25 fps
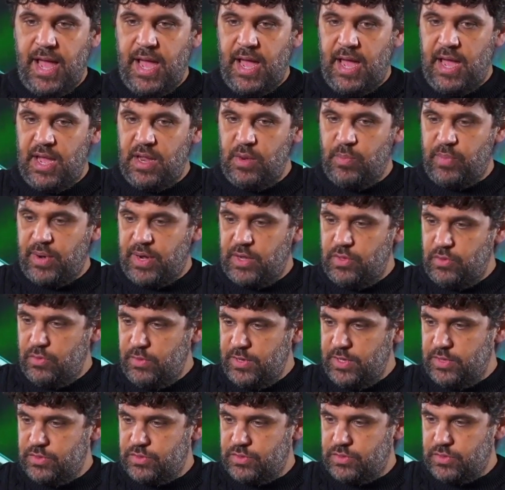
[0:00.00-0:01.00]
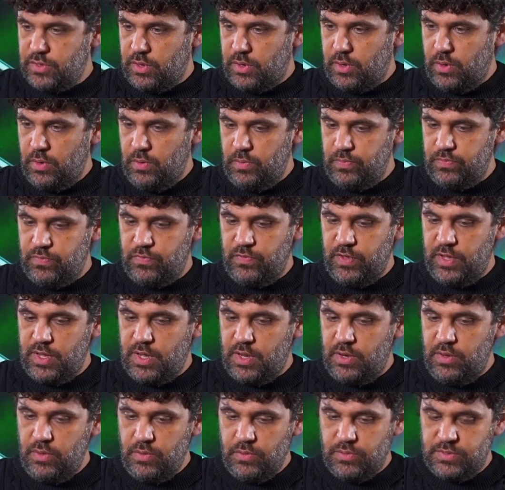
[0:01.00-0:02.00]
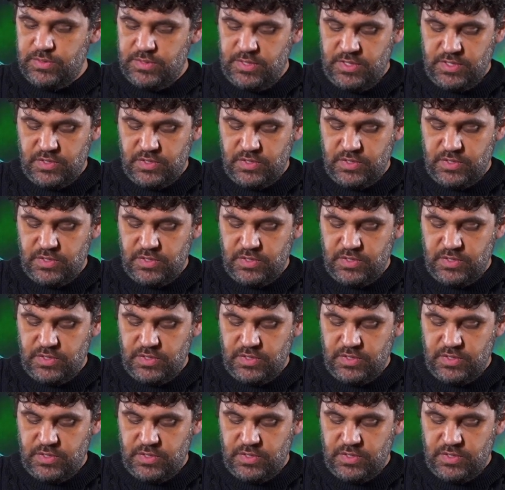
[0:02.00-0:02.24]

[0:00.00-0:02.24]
And by doing so, we can use